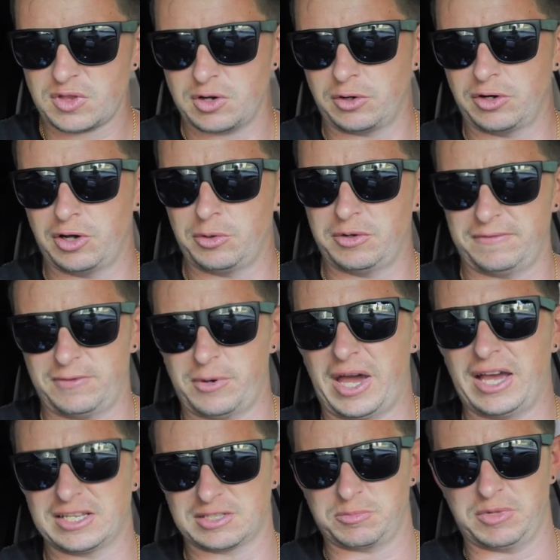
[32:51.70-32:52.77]
Or no, if you
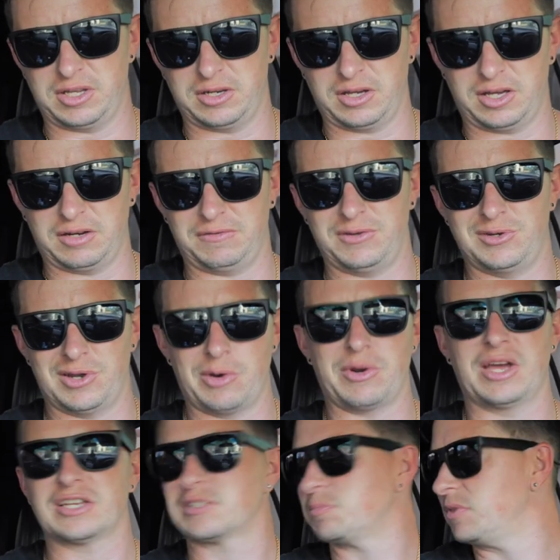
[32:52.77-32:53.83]
ask me, not if you don't
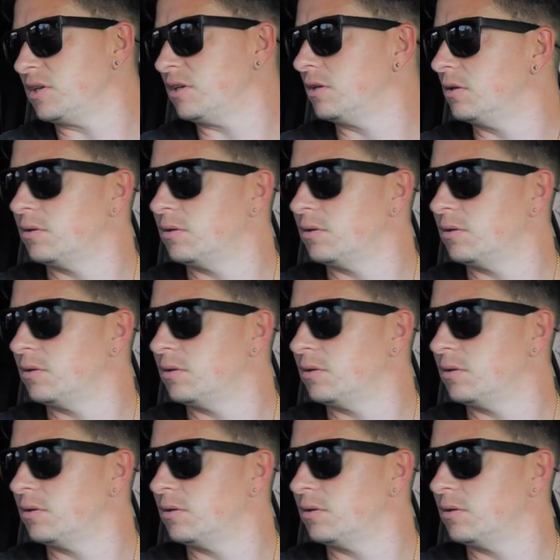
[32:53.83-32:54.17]
ask me.